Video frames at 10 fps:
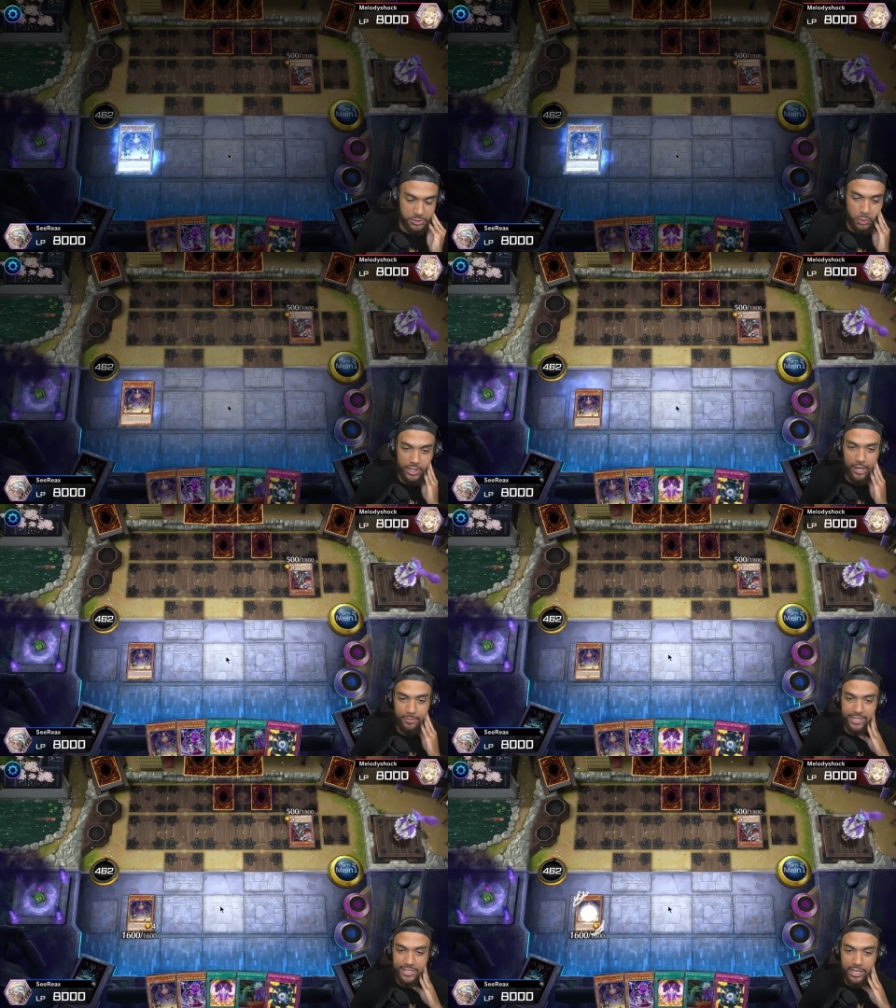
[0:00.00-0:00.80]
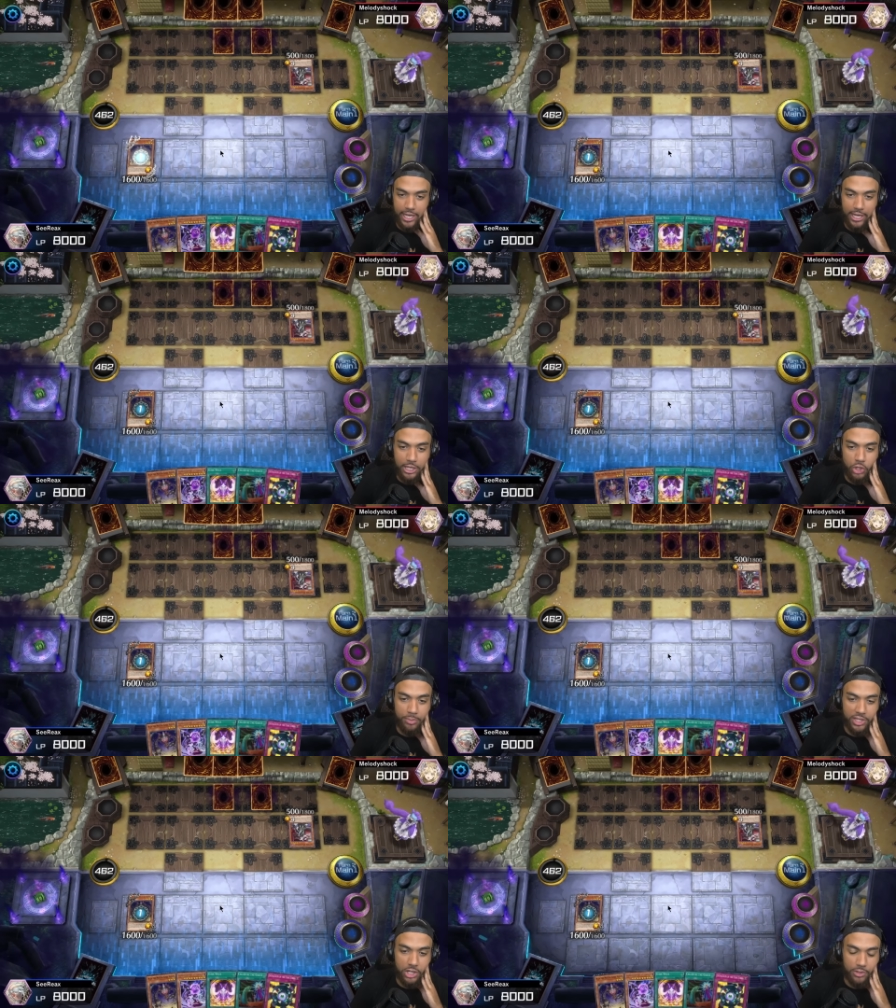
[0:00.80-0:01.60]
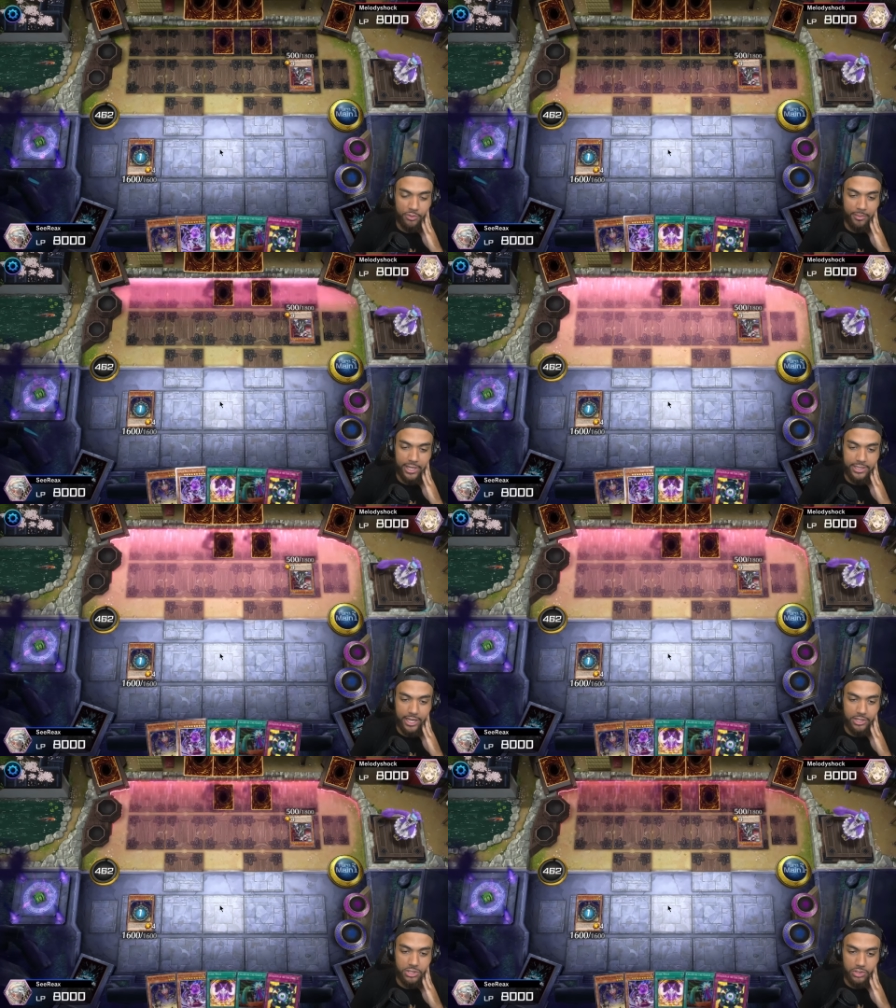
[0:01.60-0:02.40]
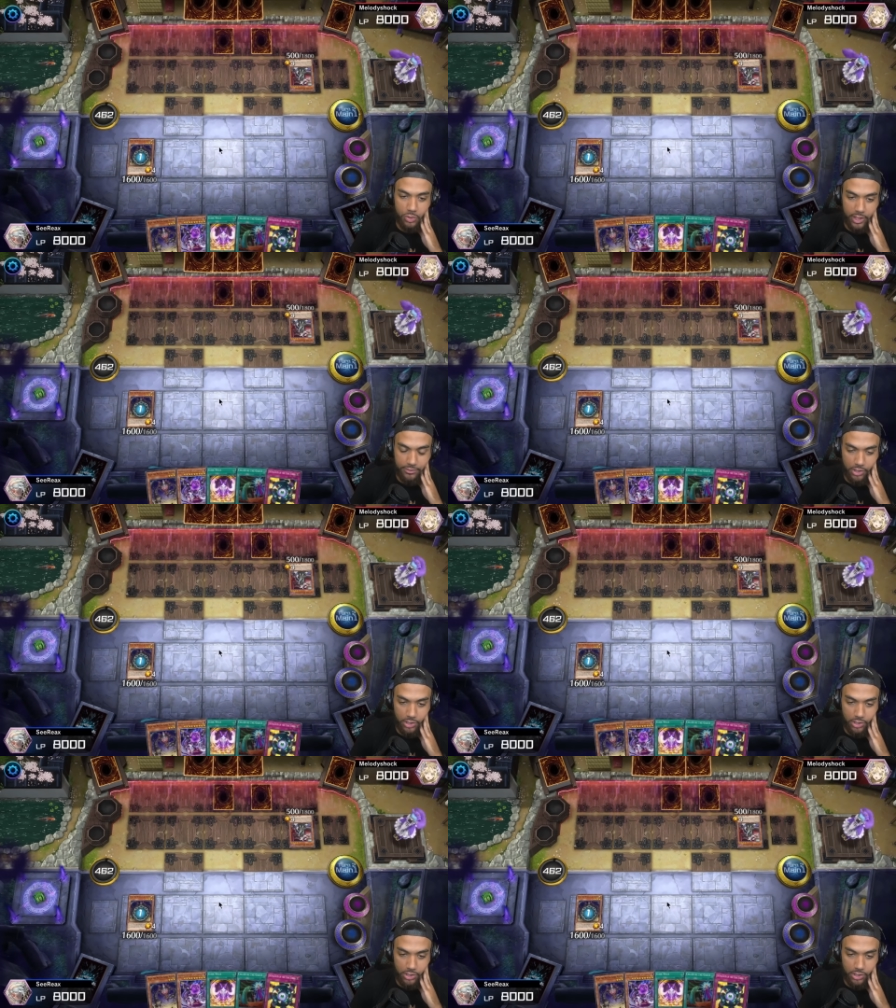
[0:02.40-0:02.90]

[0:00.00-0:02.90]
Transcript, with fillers: will allow me to send any cubic card from my deck to the graveyard.